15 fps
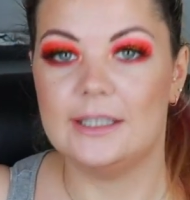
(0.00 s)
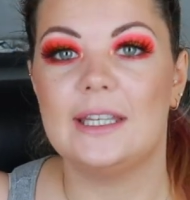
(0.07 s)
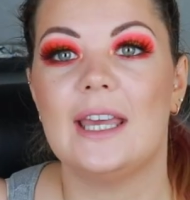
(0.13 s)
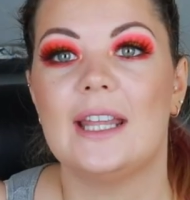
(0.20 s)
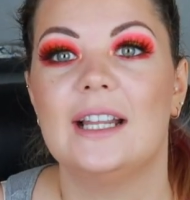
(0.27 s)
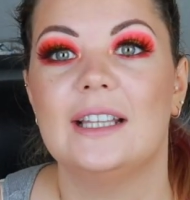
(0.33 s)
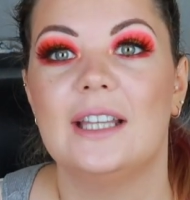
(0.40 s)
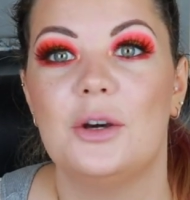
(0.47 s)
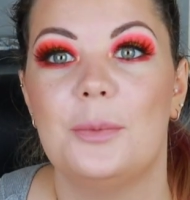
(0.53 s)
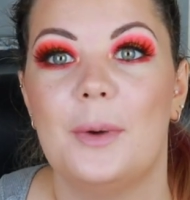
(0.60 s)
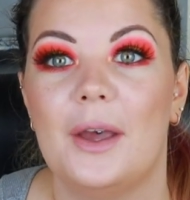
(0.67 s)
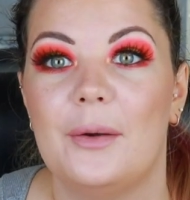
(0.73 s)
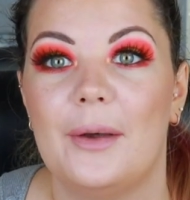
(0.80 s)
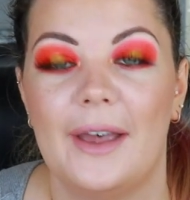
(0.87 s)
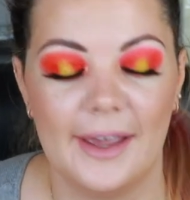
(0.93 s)
getting a little bit
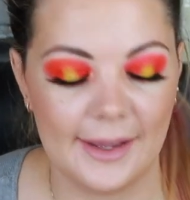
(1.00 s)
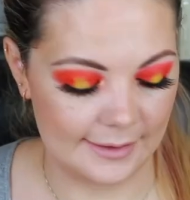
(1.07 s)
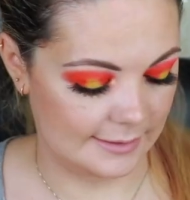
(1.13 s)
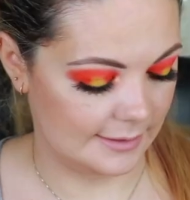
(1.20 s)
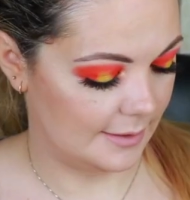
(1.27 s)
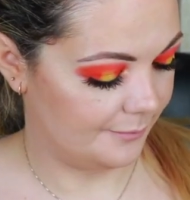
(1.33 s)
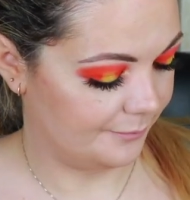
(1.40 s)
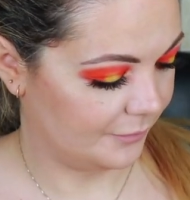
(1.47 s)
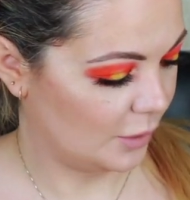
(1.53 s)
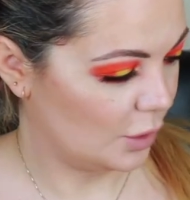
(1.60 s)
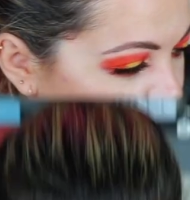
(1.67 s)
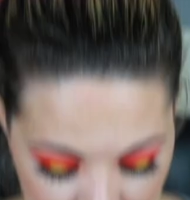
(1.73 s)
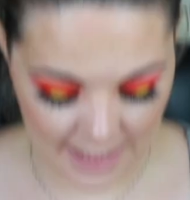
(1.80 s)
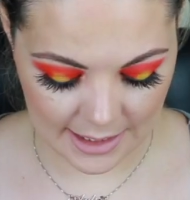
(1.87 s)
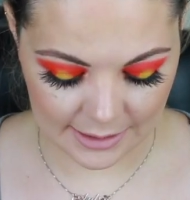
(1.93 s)
out of hand.
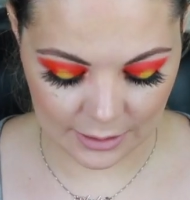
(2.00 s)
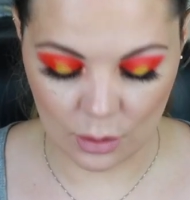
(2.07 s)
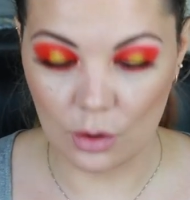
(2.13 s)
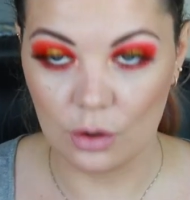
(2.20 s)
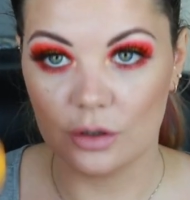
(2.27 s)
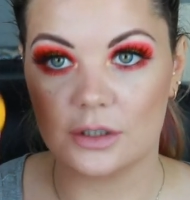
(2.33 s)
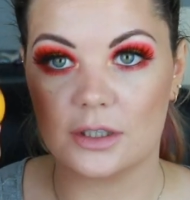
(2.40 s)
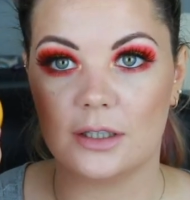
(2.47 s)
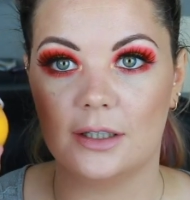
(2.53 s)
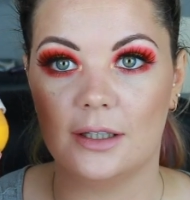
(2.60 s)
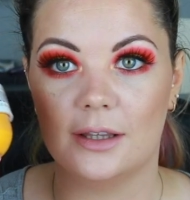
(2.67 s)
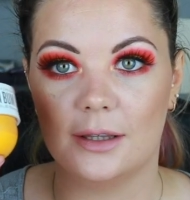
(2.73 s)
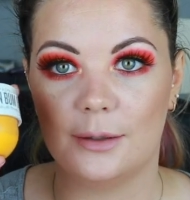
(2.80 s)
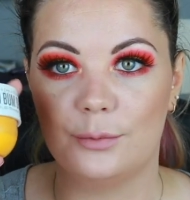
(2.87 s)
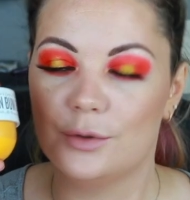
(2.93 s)
And so, I got
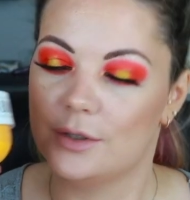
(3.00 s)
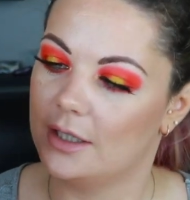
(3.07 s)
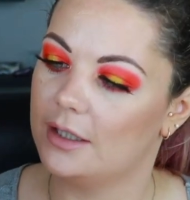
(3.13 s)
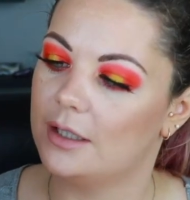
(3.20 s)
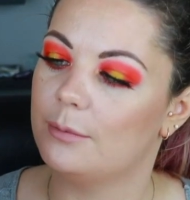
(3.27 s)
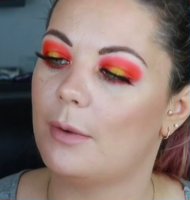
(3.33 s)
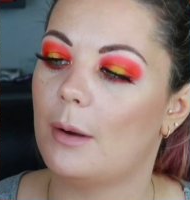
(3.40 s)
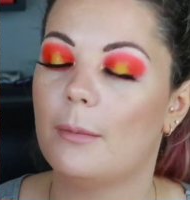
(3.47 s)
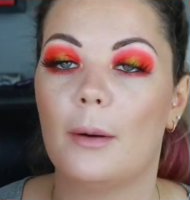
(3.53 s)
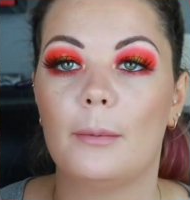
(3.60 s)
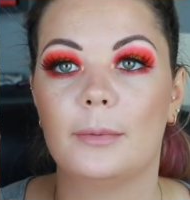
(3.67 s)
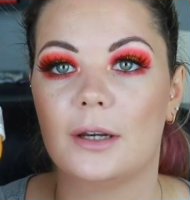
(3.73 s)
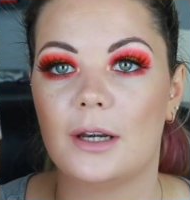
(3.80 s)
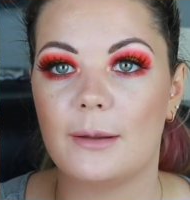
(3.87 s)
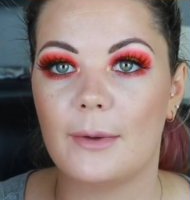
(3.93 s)
the Brazilian Bum
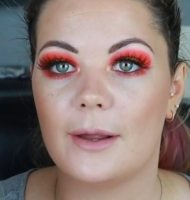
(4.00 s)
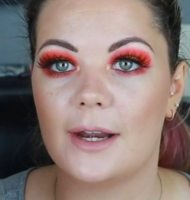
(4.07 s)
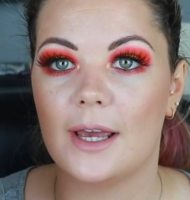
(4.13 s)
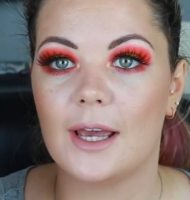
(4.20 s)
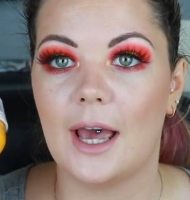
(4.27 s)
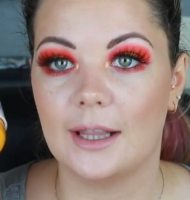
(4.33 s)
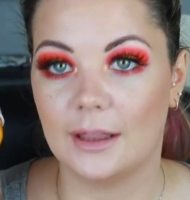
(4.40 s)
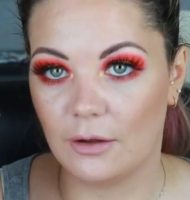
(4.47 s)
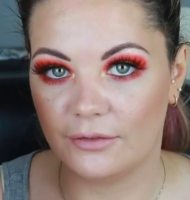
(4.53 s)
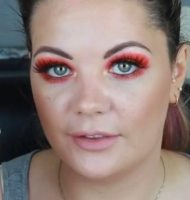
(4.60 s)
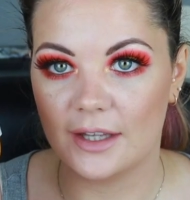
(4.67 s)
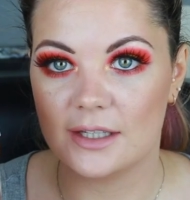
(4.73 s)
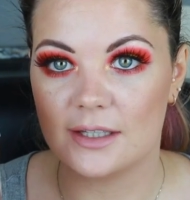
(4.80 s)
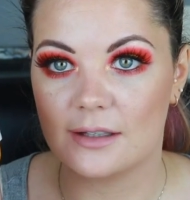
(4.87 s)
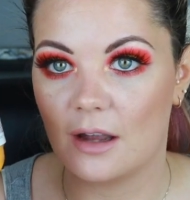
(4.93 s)
Bum Cream in it. I love
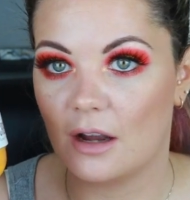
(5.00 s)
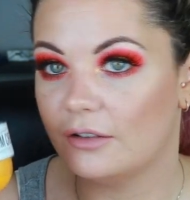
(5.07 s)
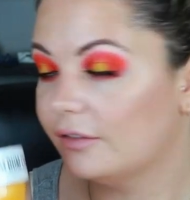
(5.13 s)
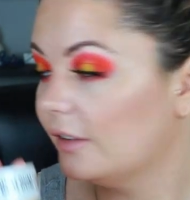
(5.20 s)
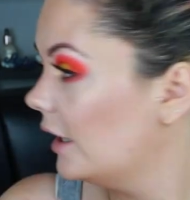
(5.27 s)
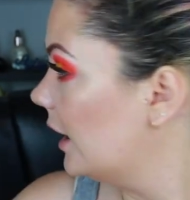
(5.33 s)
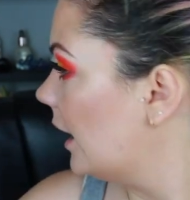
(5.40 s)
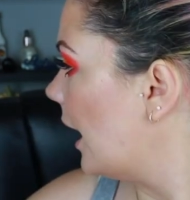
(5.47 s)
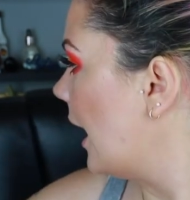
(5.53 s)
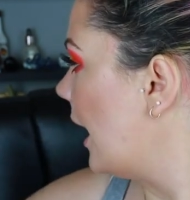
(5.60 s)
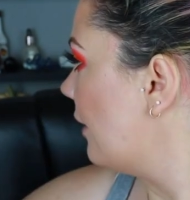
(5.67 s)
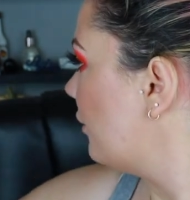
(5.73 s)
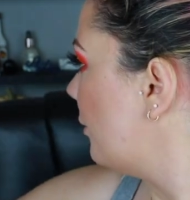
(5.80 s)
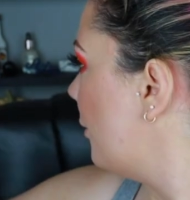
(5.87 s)
this stuff. I have